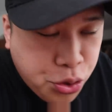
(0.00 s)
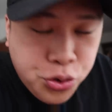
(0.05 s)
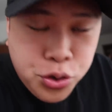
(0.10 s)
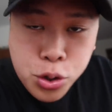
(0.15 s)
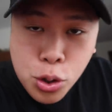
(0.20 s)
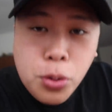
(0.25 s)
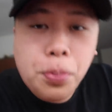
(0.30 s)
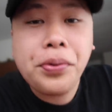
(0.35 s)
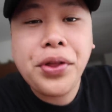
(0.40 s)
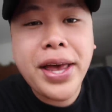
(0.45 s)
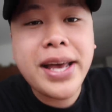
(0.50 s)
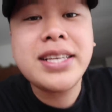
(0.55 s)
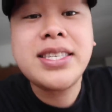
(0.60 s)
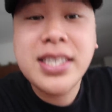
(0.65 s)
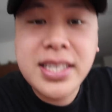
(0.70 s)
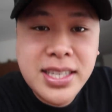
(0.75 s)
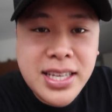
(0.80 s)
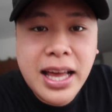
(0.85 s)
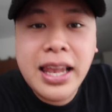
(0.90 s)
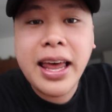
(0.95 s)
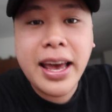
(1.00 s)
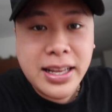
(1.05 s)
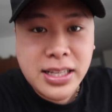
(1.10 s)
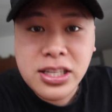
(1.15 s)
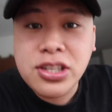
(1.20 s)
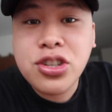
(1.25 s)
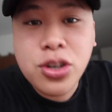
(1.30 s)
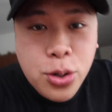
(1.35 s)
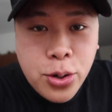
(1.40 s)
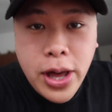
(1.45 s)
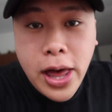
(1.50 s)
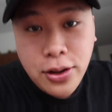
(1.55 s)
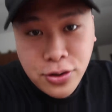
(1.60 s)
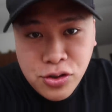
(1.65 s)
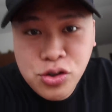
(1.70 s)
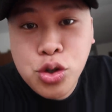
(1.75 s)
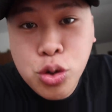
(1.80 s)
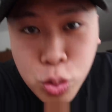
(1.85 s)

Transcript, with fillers: two places I like to do it.